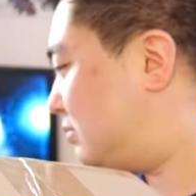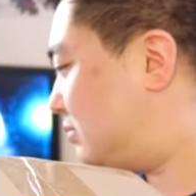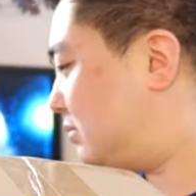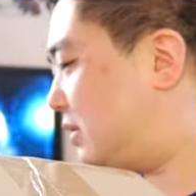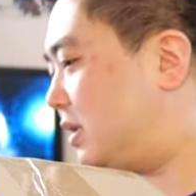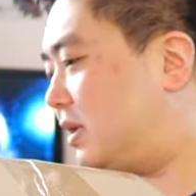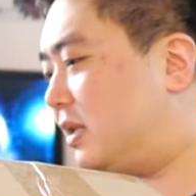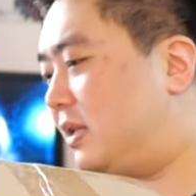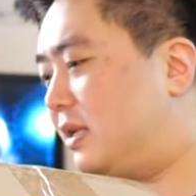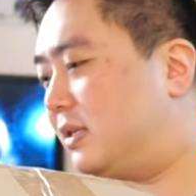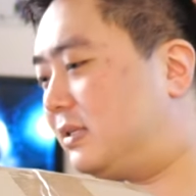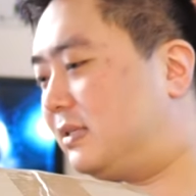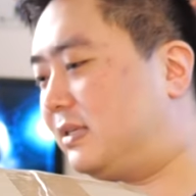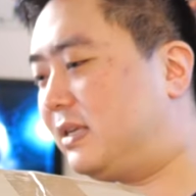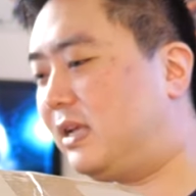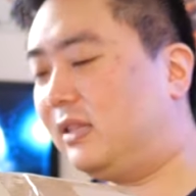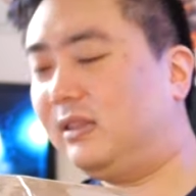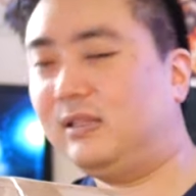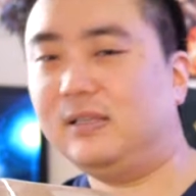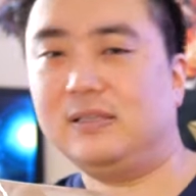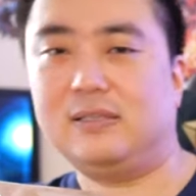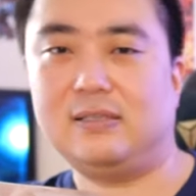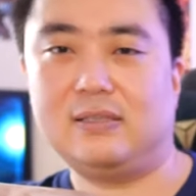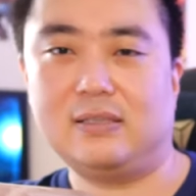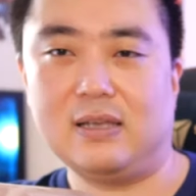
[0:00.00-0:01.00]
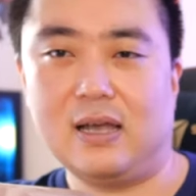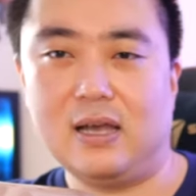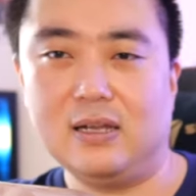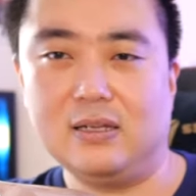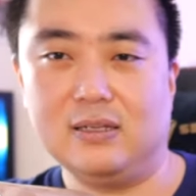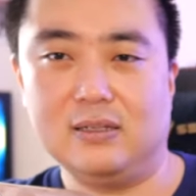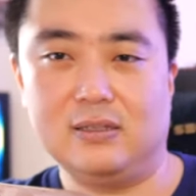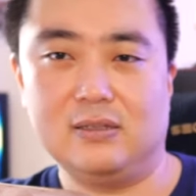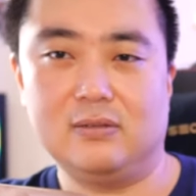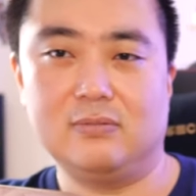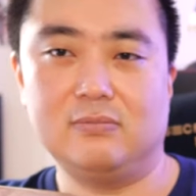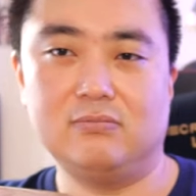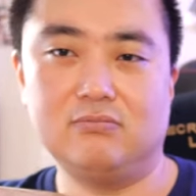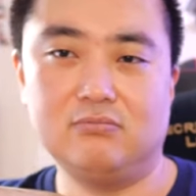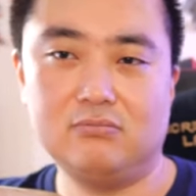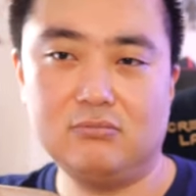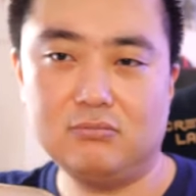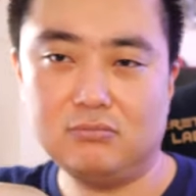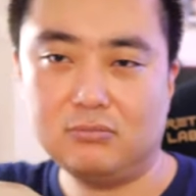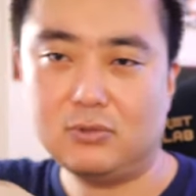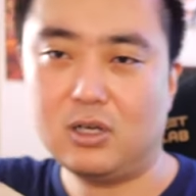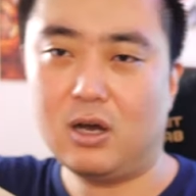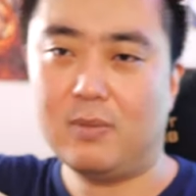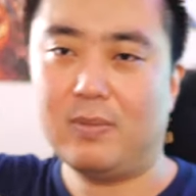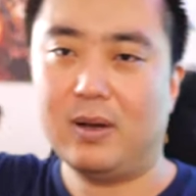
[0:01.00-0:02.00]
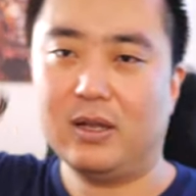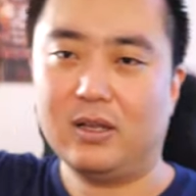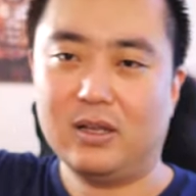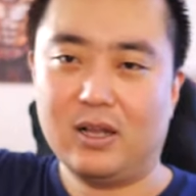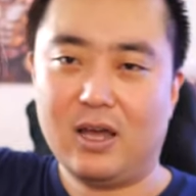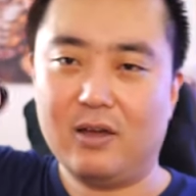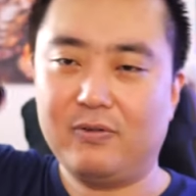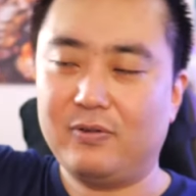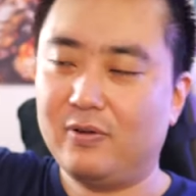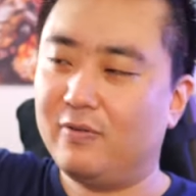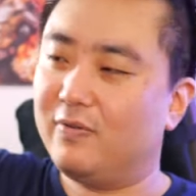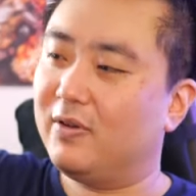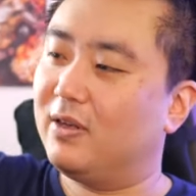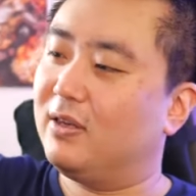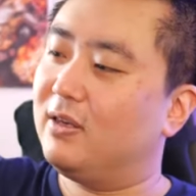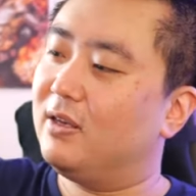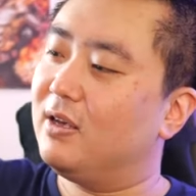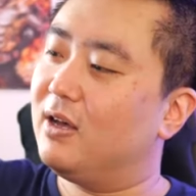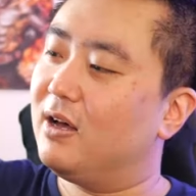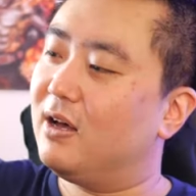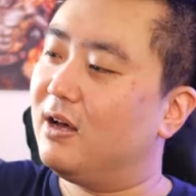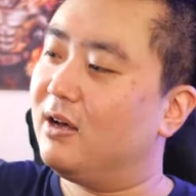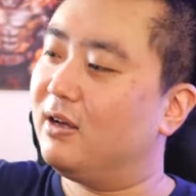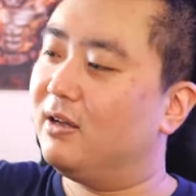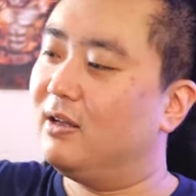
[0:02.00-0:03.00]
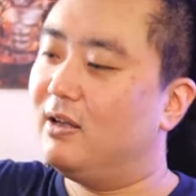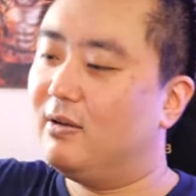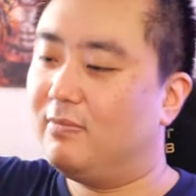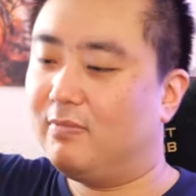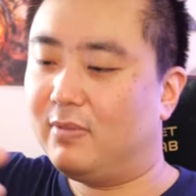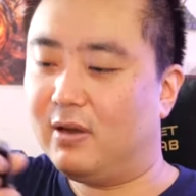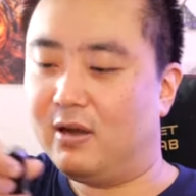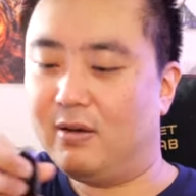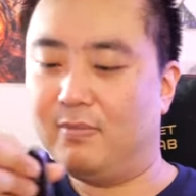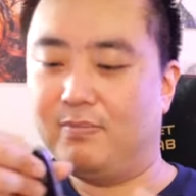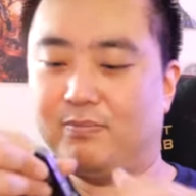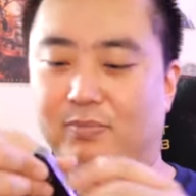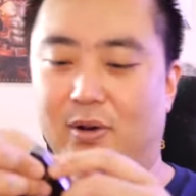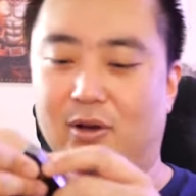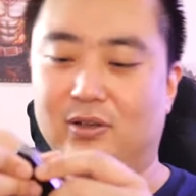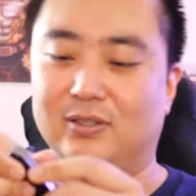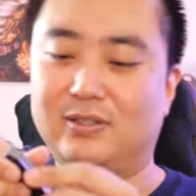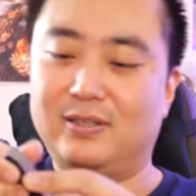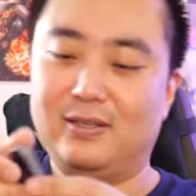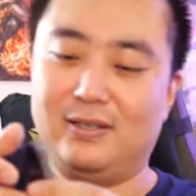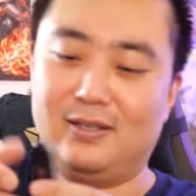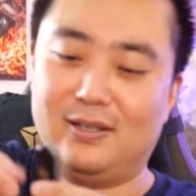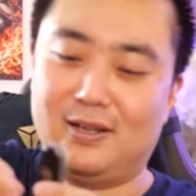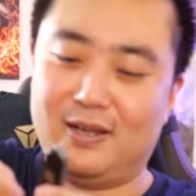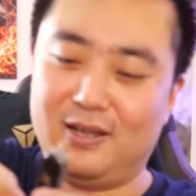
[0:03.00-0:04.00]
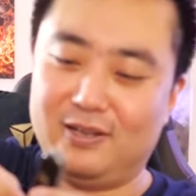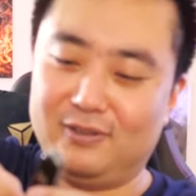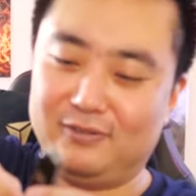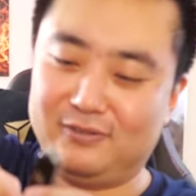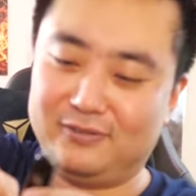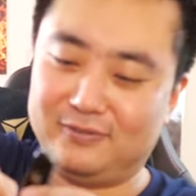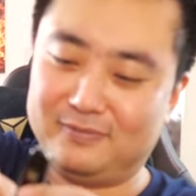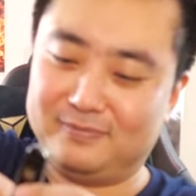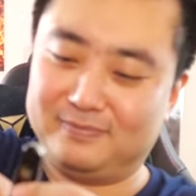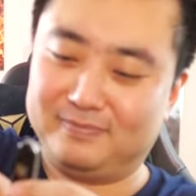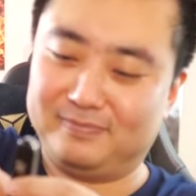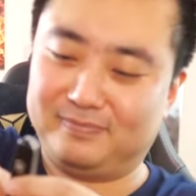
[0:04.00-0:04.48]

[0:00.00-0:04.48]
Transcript: let's get this started. Got my knife over here, my unboxing knife,